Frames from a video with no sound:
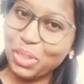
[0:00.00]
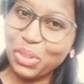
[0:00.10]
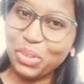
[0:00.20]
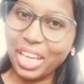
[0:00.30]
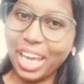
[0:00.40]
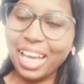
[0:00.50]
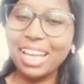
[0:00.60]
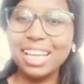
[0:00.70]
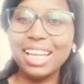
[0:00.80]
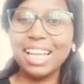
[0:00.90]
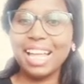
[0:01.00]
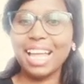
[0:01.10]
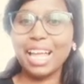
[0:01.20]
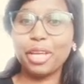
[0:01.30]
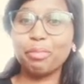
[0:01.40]
Happy New Year.
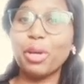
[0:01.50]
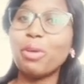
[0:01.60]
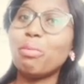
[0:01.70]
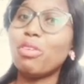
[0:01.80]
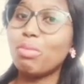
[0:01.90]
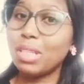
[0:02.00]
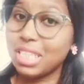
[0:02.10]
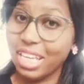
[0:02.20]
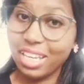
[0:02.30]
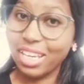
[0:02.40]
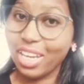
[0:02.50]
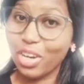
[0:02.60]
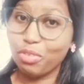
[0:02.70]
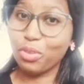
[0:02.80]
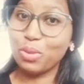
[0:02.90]
I hope you've been taking
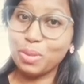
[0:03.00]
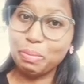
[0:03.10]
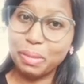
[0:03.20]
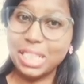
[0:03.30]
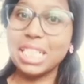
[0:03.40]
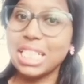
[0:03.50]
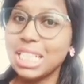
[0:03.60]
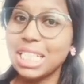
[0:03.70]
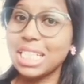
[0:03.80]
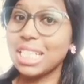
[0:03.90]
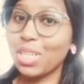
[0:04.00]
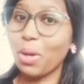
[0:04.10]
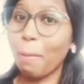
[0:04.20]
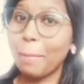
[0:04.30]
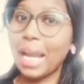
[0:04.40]
care of those businesses and
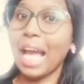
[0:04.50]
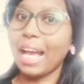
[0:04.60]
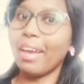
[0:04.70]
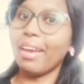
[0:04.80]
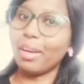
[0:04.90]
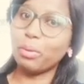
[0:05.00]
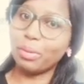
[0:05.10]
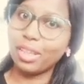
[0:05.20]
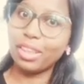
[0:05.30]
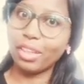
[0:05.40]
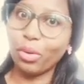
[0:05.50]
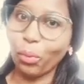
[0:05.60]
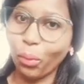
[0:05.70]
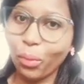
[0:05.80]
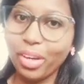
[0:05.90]
complying with the
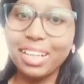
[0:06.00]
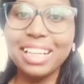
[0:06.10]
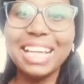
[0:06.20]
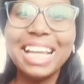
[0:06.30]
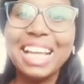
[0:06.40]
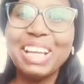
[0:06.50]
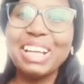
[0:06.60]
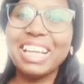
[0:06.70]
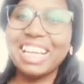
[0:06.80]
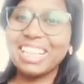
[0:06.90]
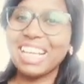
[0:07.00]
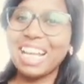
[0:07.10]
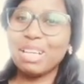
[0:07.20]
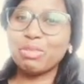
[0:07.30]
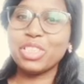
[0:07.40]
law. Okay,
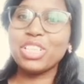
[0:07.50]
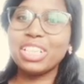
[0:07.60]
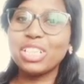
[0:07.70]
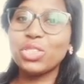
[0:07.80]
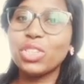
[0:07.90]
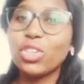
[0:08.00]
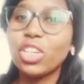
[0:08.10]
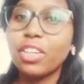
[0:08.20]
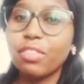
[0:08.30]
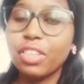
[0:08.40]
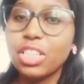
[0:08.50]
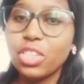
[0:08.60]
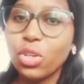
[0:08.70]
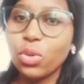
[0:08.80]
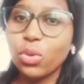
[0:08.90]
I'm just going to do a quick
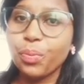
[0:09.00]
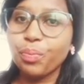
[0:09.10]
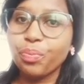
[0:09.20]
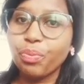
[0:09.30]
video